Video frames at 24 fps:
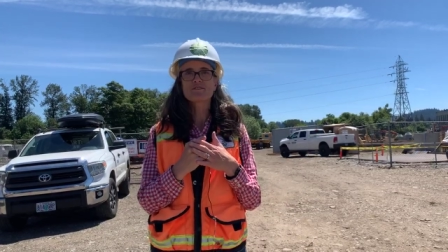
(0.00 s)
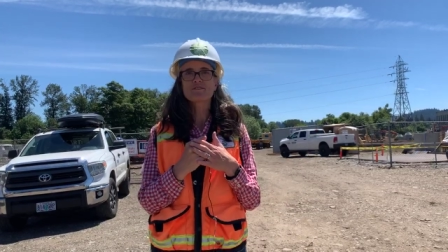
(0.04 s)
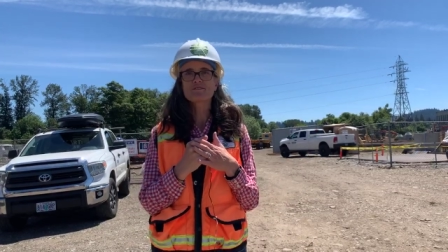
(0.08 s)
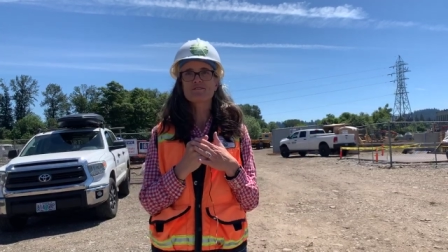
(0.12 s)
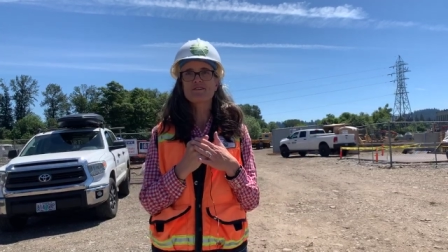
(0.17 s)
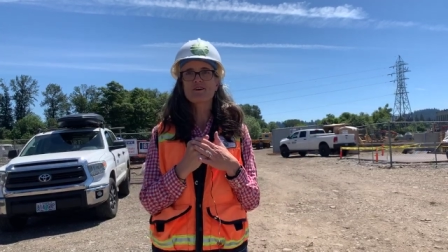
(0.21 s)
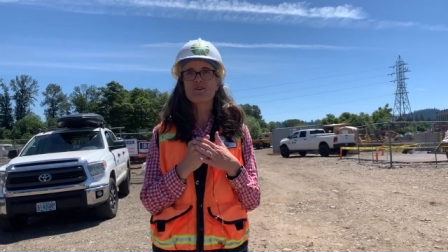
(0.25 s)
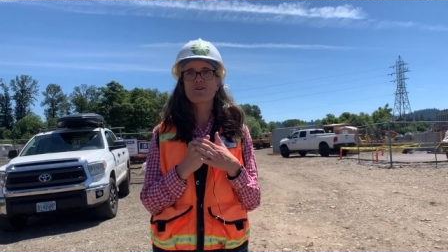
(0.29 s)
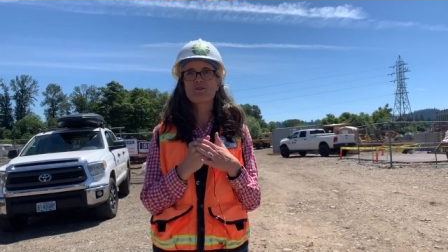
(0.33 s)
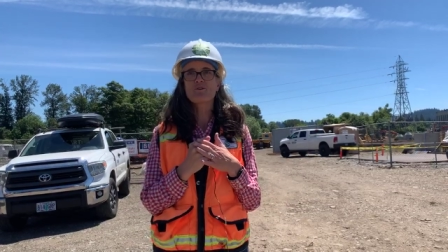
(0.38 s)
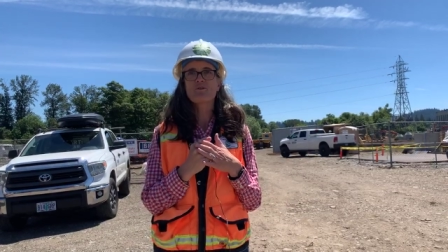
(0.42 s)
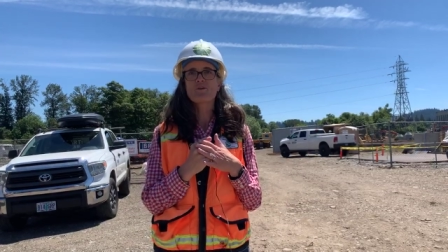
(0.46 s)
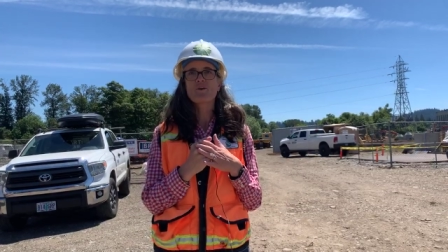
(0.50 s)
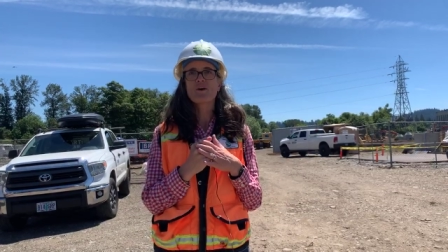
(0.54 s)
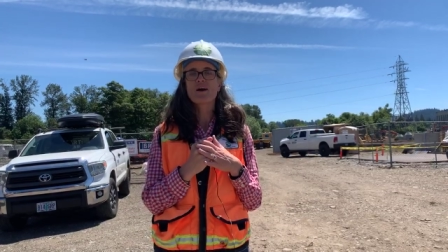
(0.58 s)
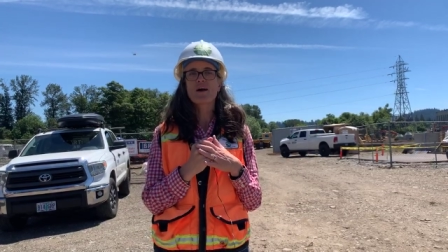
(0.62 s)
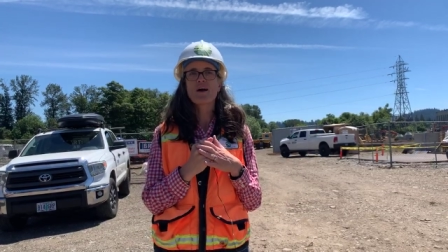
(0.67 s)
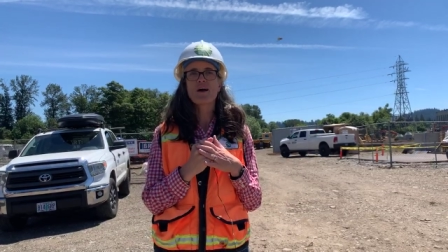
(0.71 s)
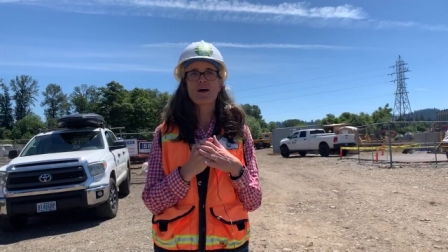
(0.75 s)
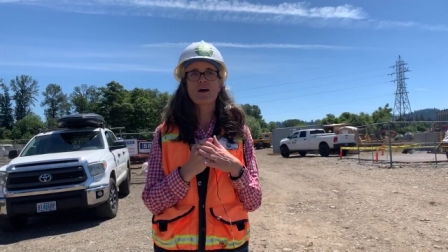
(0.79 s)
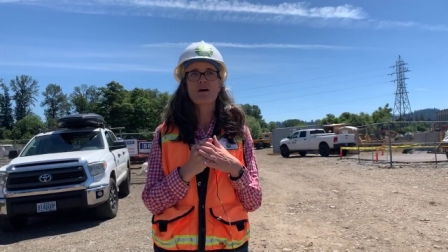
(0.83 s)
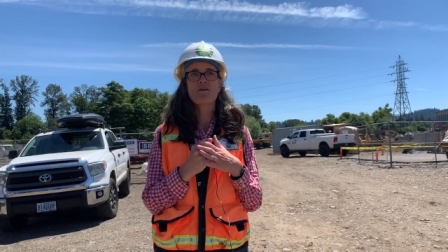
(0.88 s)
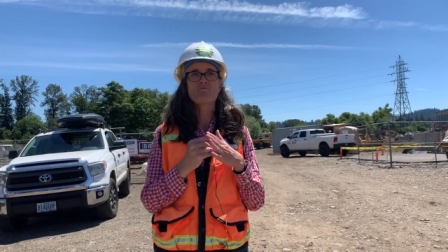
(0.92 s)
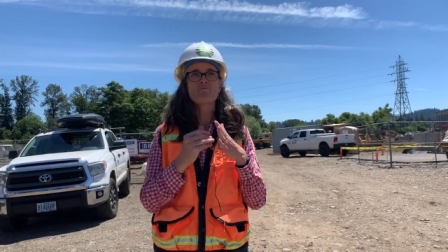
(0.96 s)
So
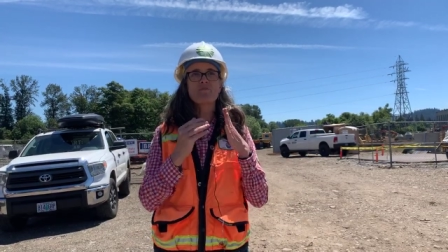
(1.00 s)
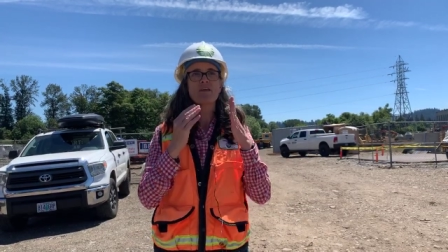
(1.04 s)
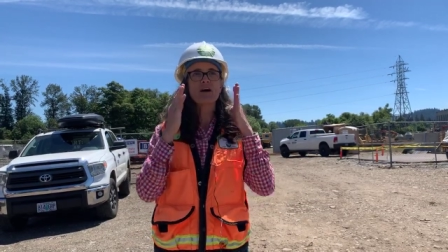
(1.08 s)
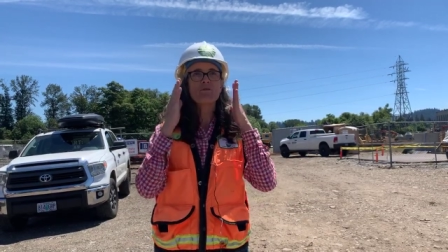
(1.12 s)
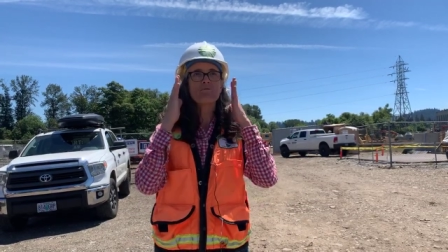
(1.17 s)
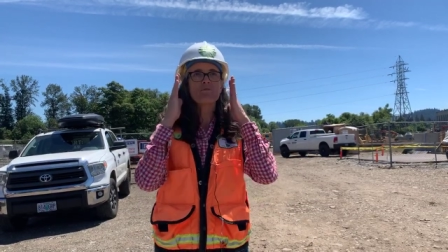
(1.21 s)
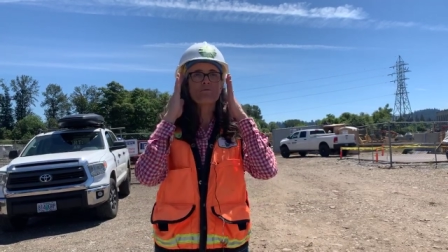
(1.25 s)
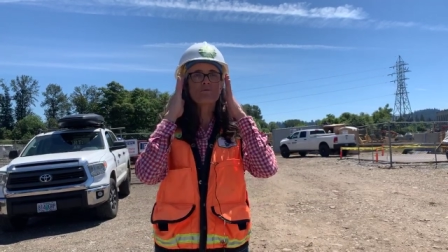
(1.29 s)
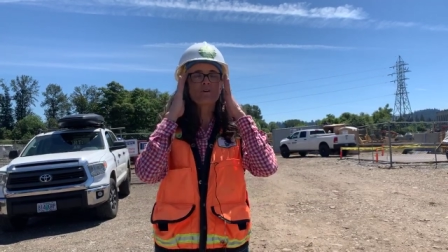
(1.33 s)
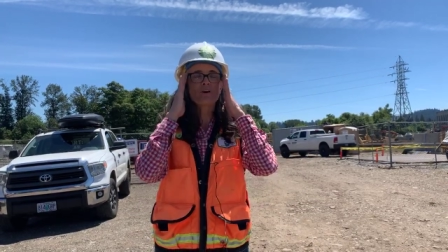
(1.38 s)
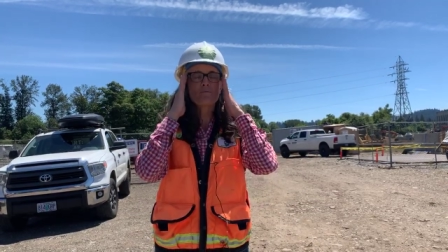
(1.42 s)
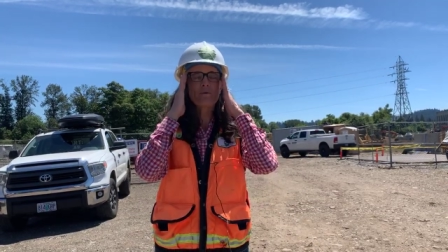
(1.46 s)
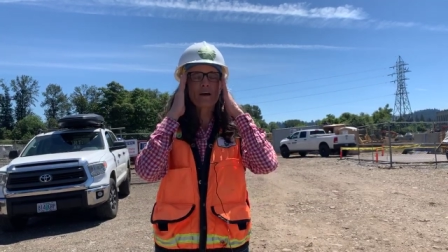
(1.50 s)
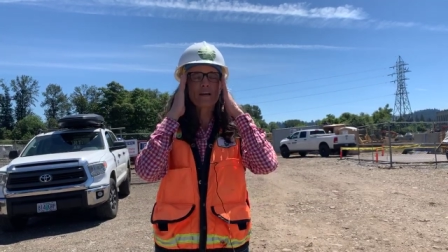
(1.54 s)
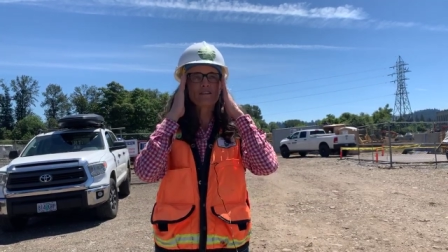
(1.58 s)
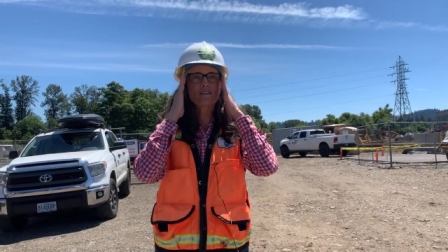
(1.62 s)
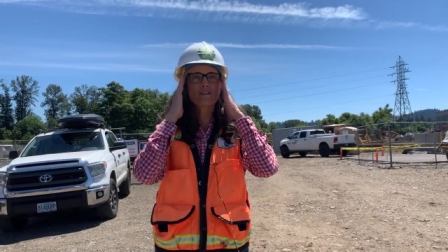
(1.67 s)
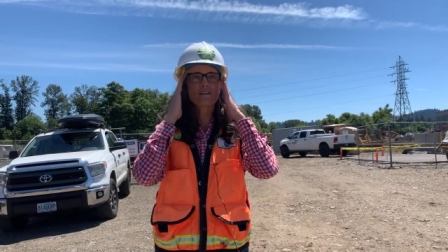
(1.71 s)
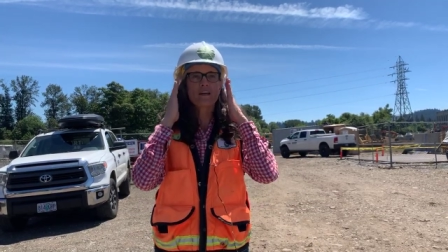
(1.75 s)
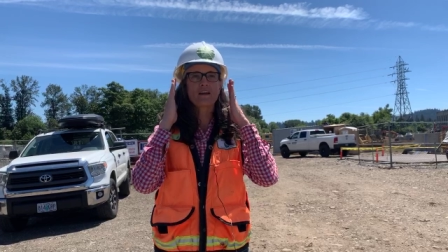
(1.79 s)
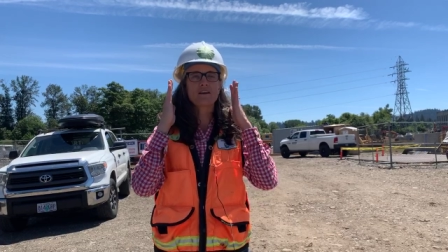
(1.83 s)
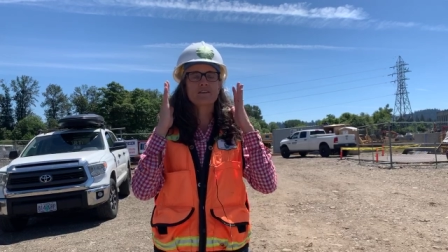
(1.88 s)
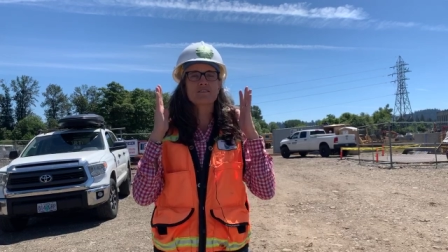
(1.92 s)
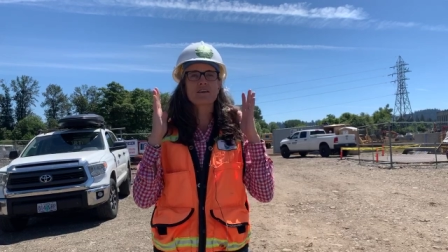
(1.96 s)
I won't wear a mask
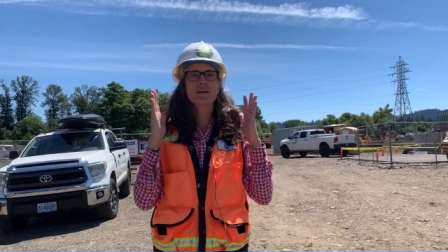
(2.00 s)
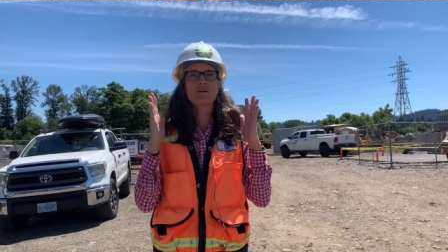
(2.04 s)
today because